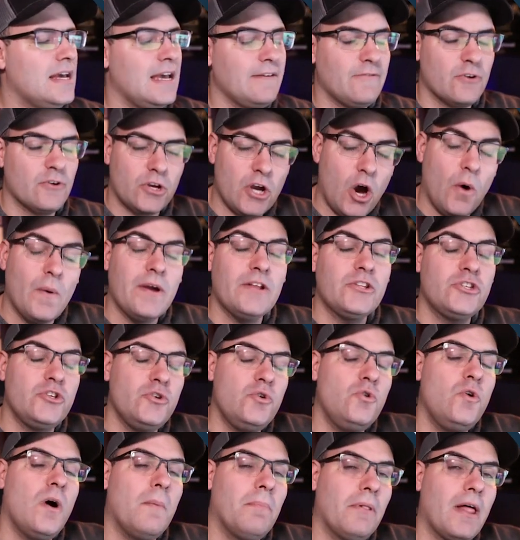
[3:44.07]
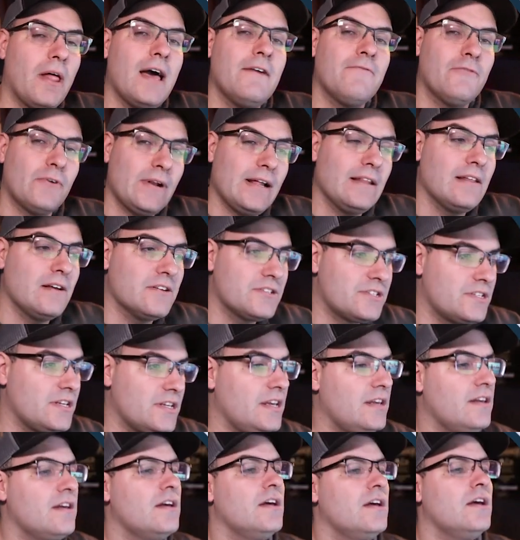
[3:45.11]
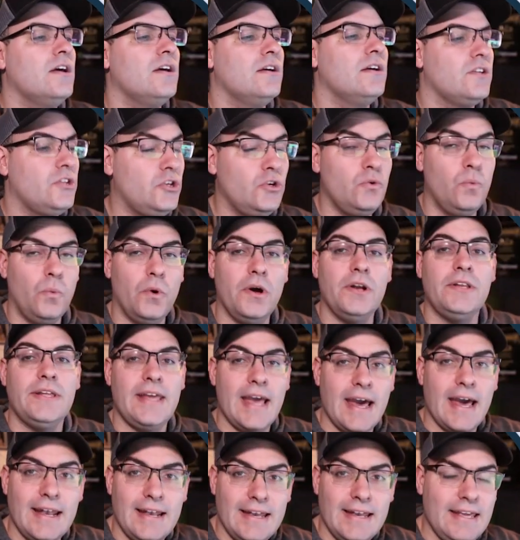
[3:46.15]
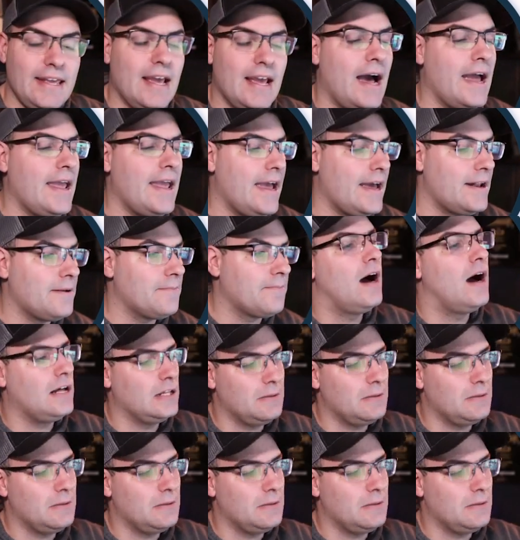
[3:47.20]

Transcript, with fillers: If you're going to apply for an LLC, you would get an EIN.